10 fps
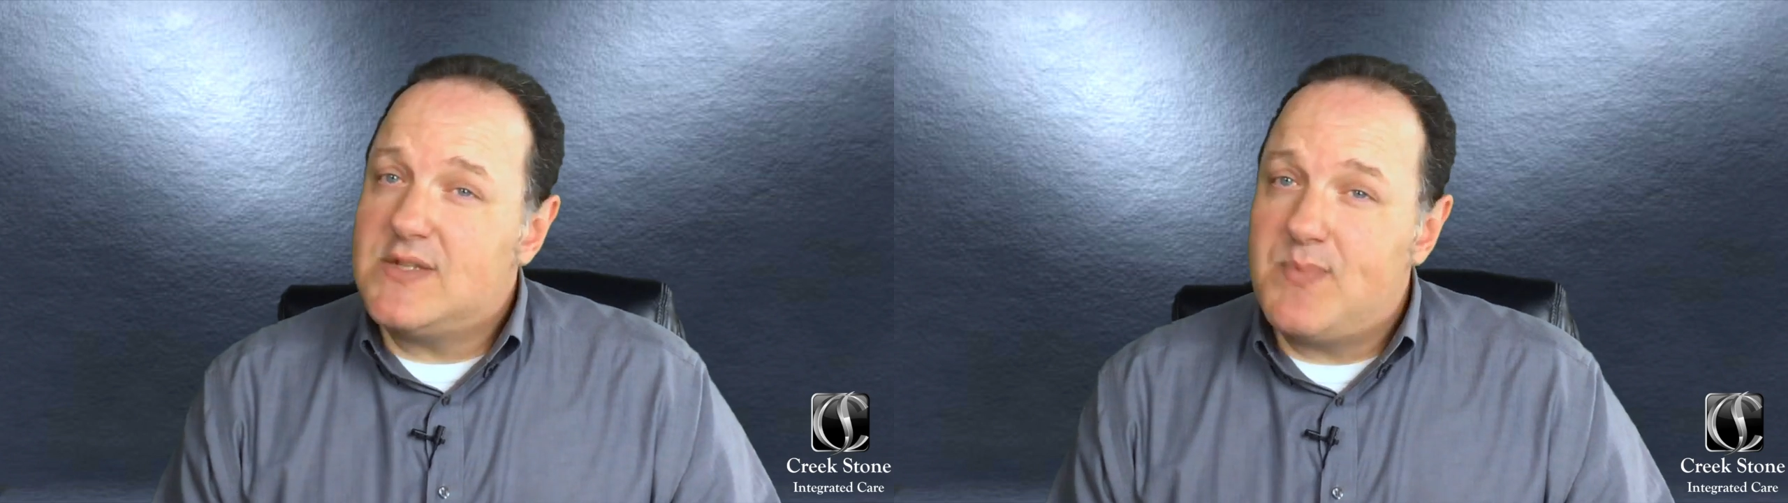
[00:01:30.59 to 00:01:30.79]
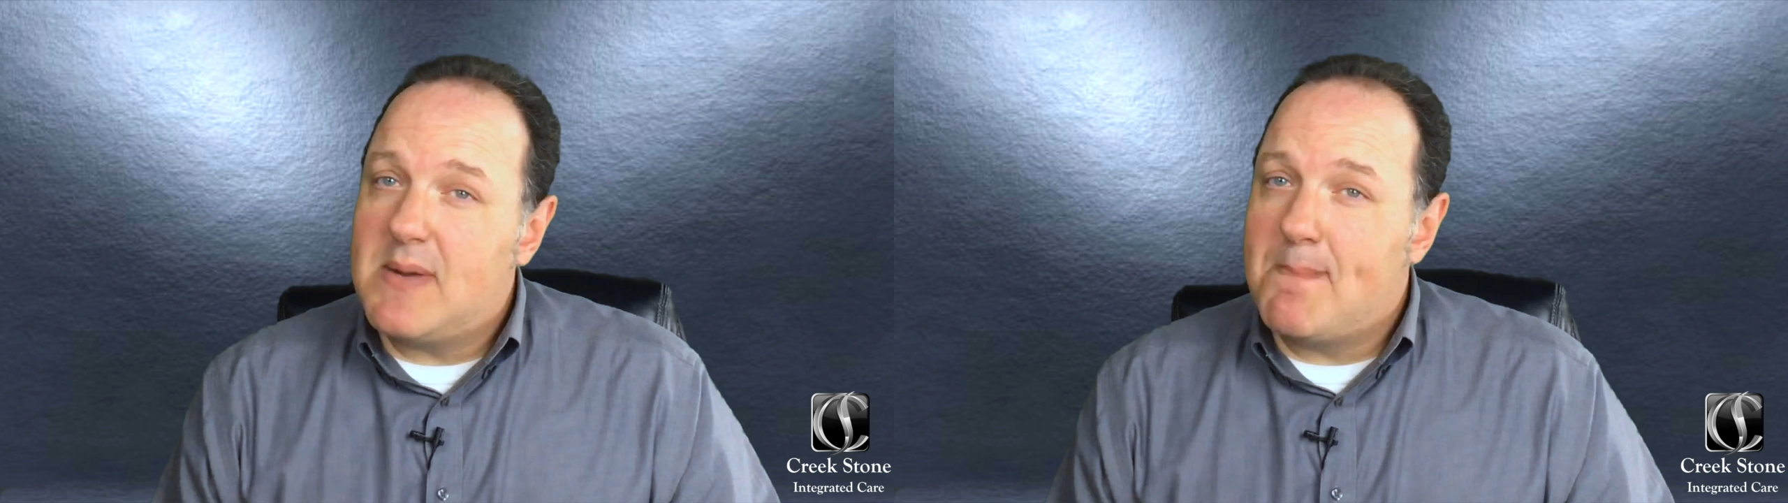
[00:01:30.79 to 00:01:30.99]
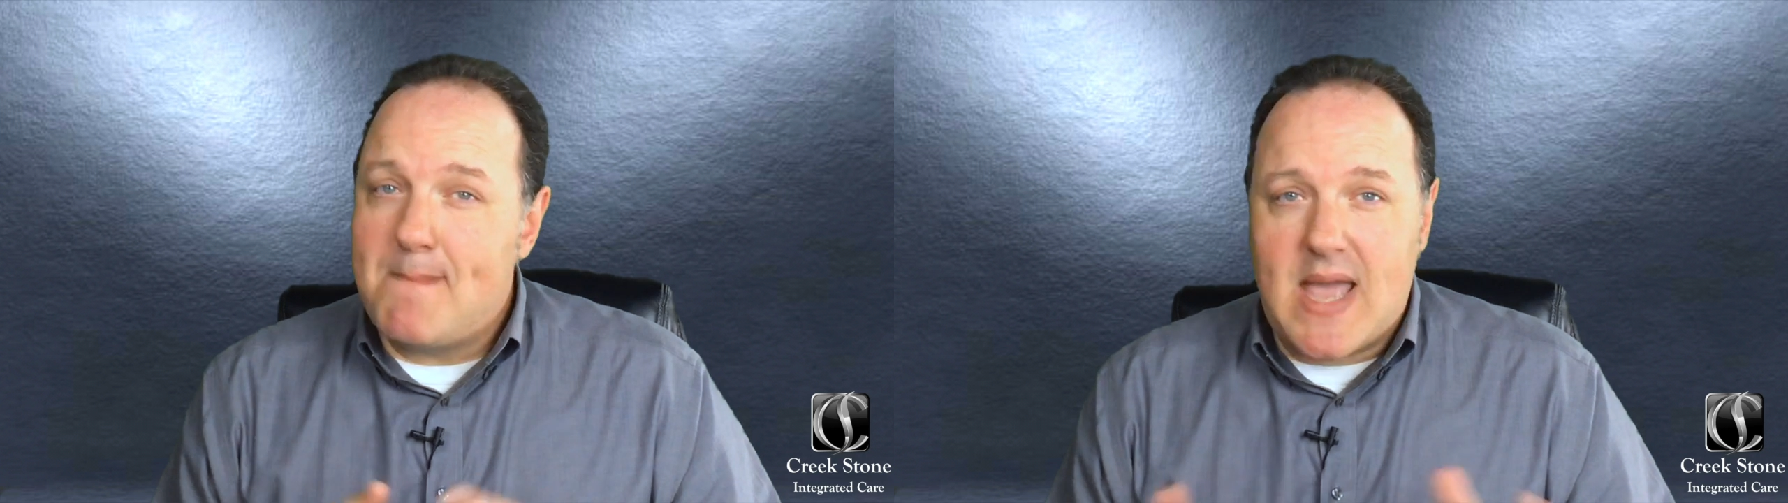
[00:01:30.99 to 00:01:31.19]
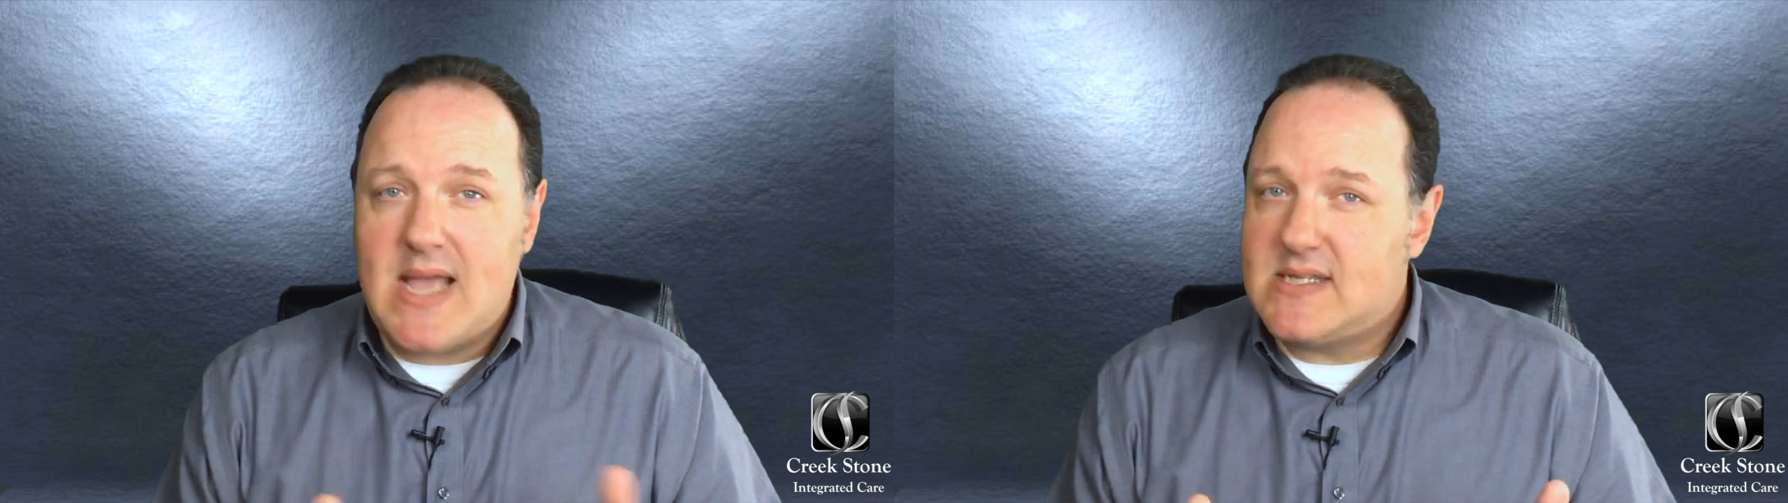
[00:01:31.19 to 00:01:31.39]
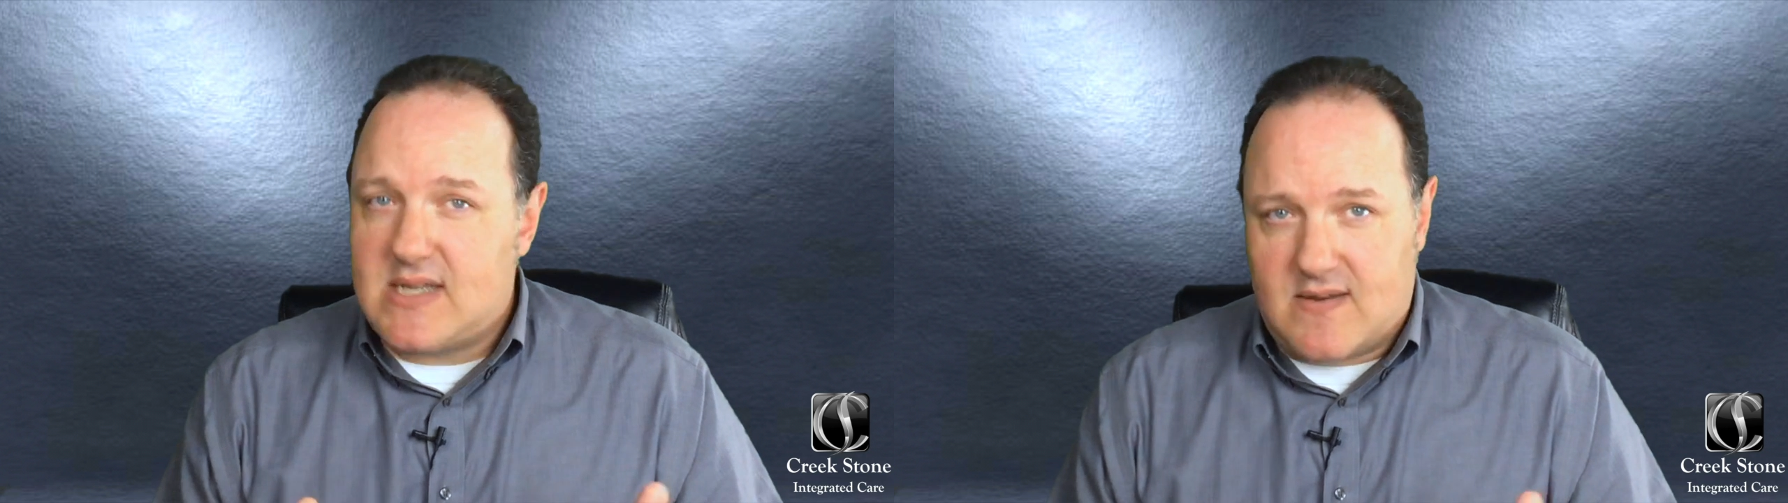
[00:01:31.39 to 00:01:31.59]
it's been
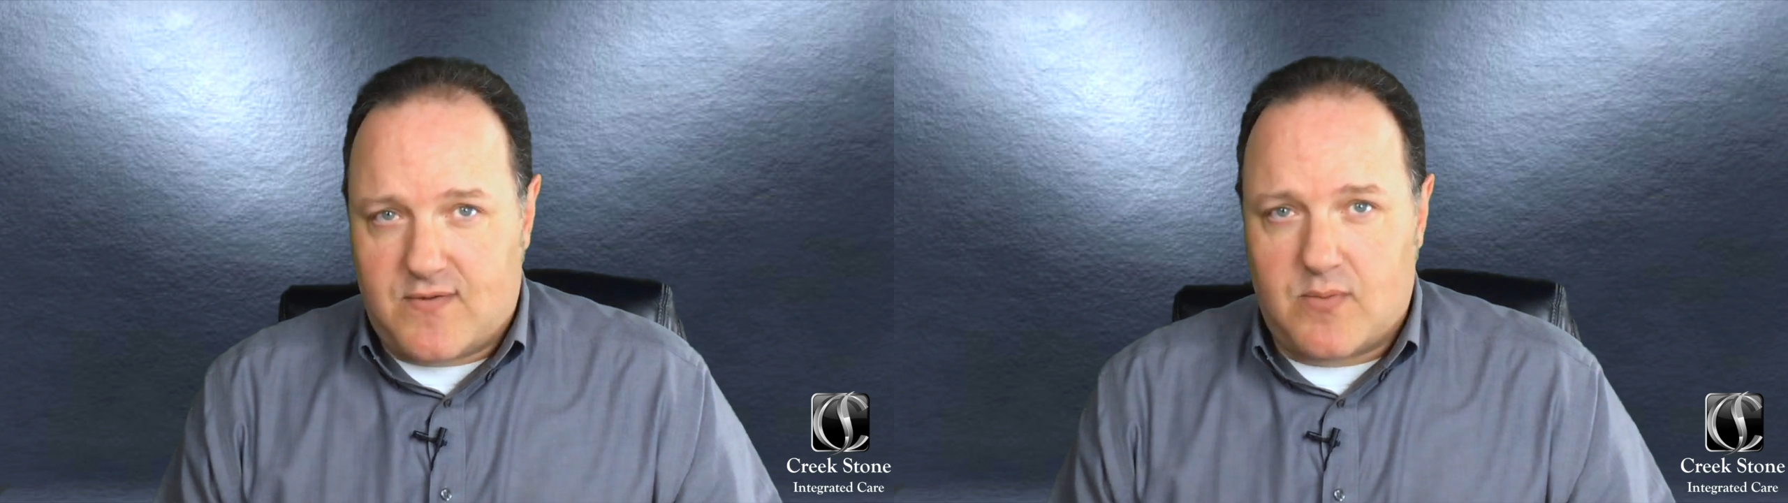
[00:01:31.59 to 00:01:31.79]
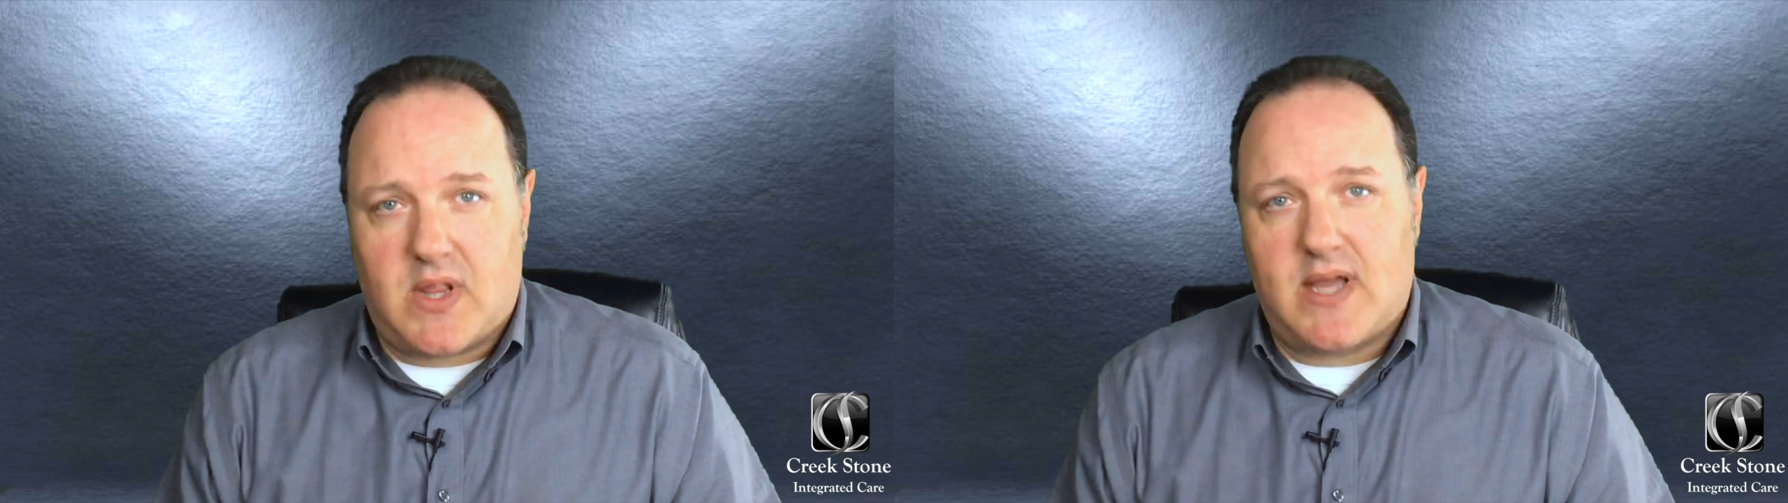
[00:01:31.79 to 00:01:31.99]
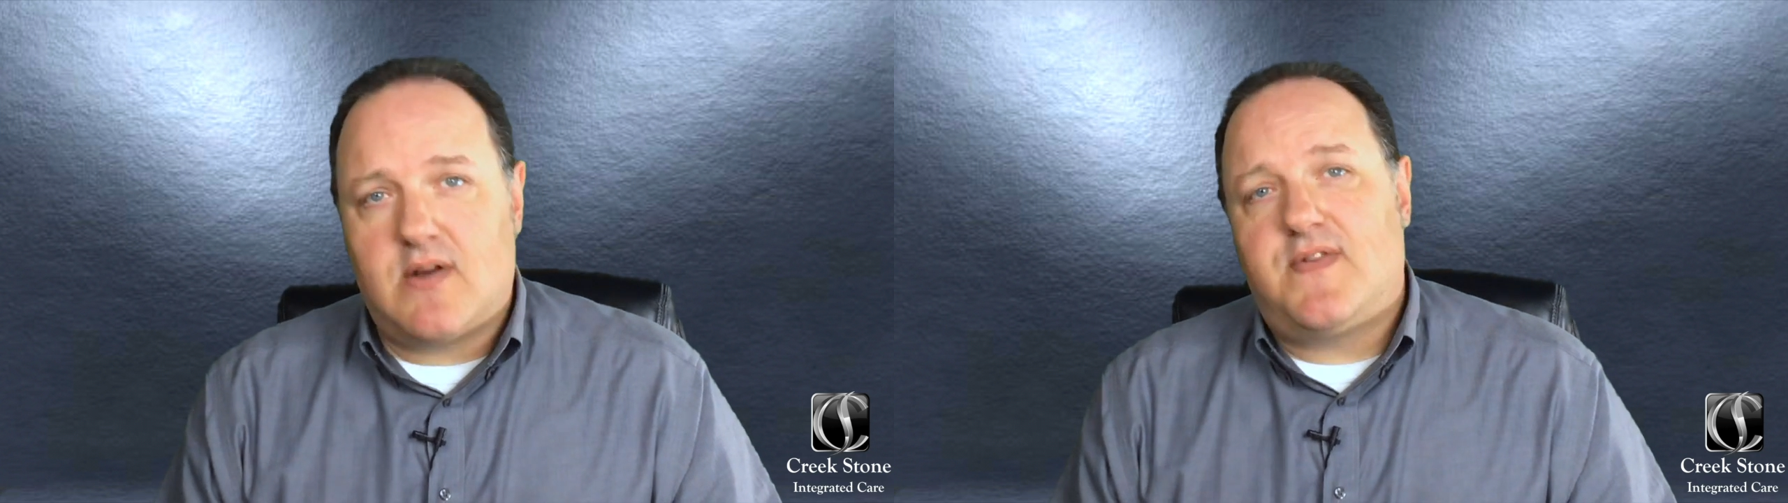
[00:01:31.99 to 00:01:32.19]
amazing for plantar